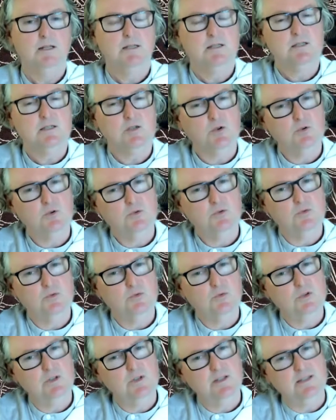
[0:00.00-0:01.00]
So
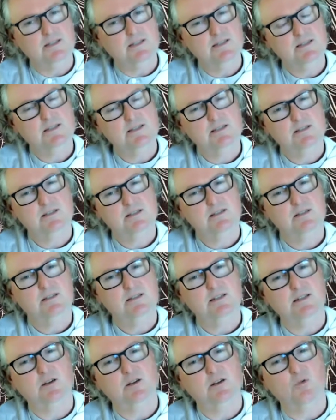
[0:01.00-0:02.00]
it
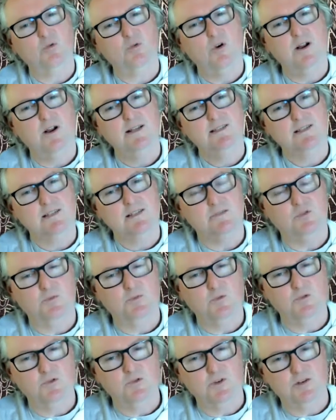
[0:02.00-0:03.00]
arises from
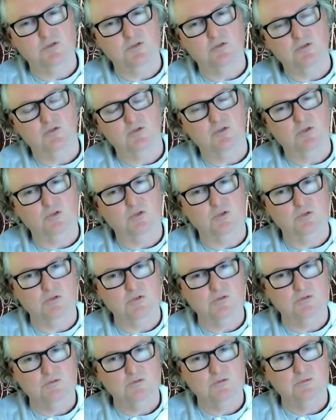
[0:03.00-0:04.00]
the true nature of
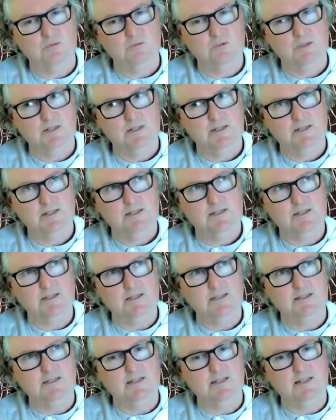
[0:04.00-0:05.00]
all.
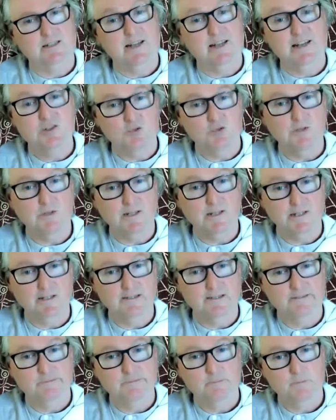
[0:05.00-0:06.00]
It
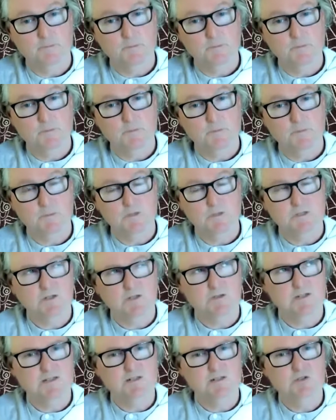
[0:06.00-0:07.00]
naturally. So
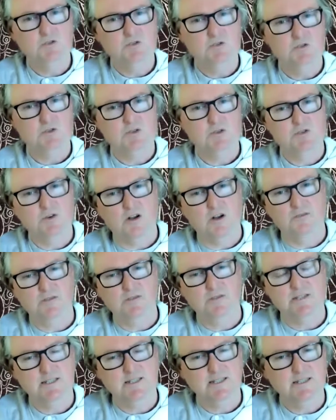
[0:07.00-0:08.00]
there's no
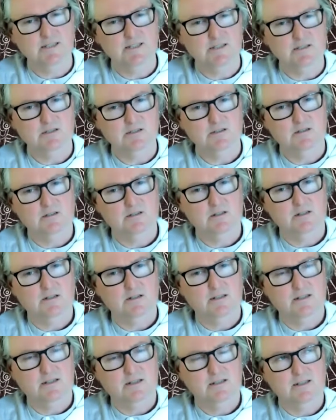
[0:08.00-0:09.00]
contrivance needed.
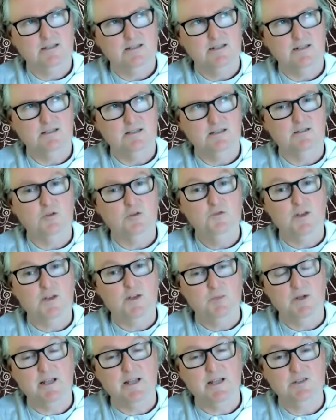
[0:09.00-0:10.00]
There's no
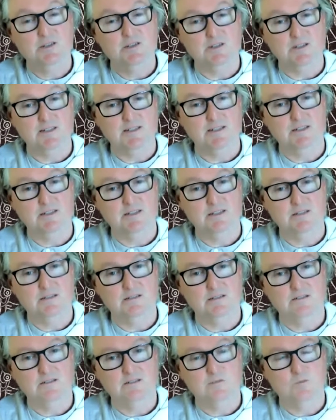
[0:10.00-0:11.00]
fabrication needed.
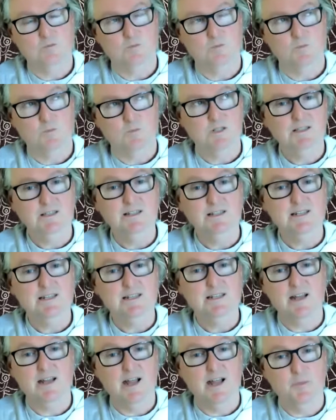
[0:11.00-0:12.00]
Nothing
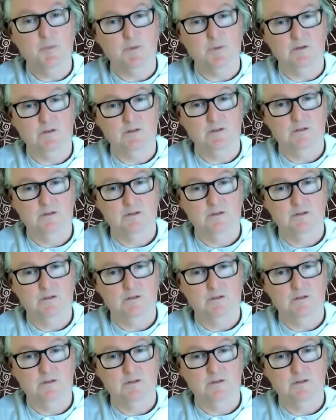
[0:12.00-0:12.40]
needs to happen.